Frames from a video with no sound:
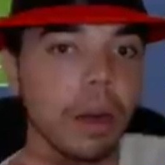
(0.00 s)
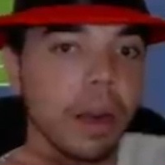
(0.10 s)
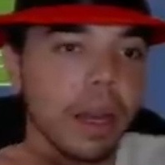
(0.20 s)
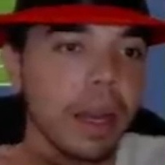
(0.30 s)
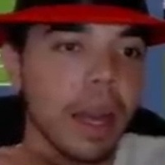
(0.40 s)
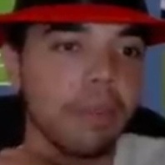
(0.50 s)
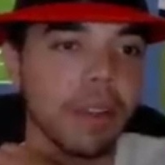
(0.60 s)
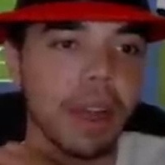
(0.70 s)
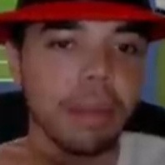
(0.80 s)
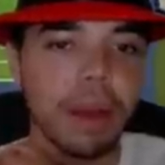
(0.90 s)
All right,
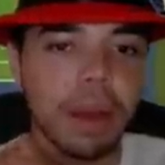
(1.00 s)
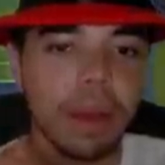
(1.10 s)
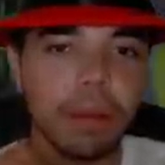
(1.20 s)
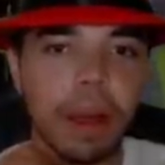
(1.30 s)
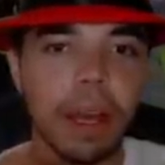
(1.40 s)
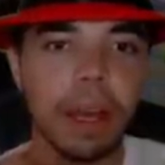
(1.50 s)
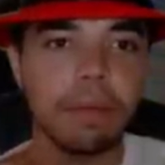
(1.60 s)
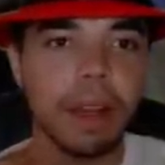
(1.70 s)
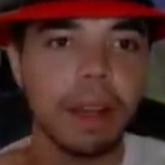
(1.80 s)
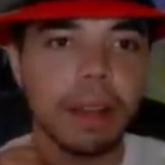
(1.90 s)
halftime. Um, I have
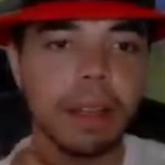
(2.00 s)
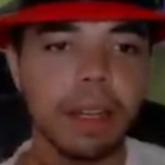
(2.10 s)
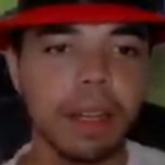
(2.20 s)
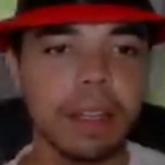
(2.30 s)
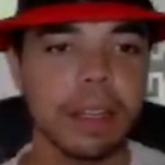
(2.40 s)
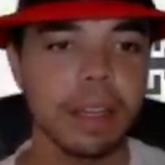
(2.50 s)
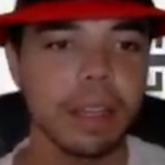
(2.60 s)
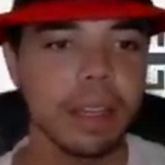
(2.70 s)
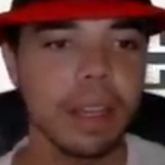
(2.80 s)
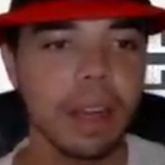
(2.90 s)
not done anything.
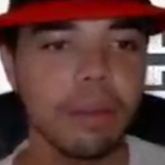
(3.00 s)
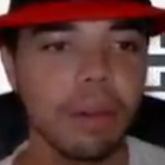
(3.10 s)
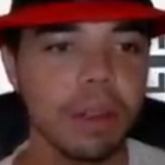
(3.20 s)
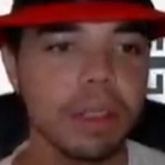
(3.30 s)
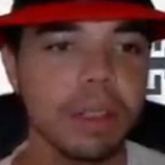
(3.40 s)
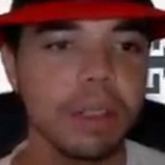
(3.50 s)
I want to